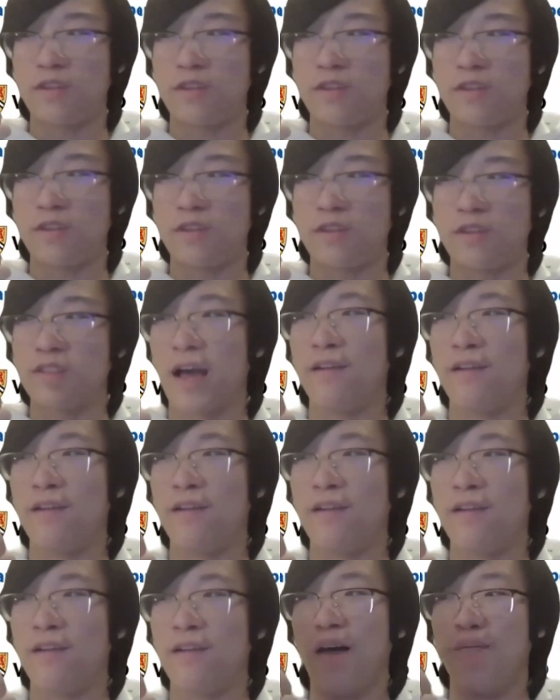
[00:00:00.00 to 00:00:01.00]

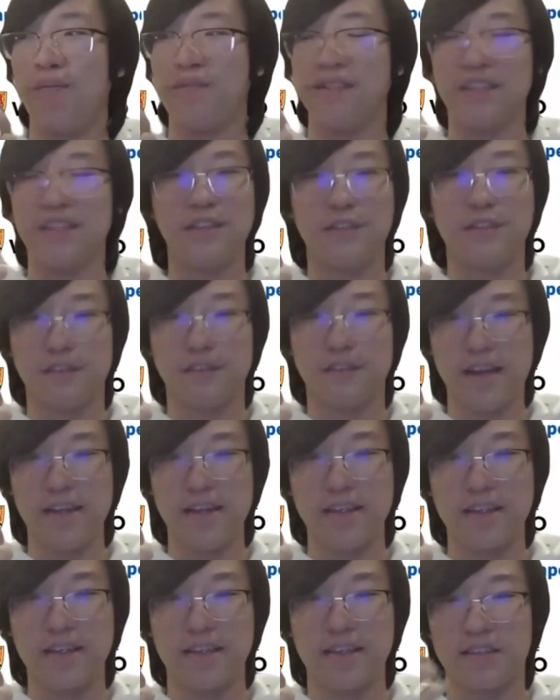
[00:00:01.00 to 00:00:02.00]
of
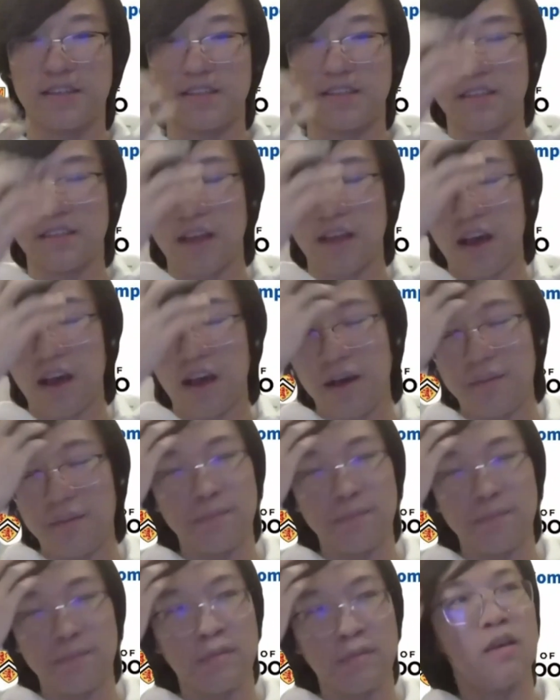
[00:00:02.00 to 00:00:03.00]
situations.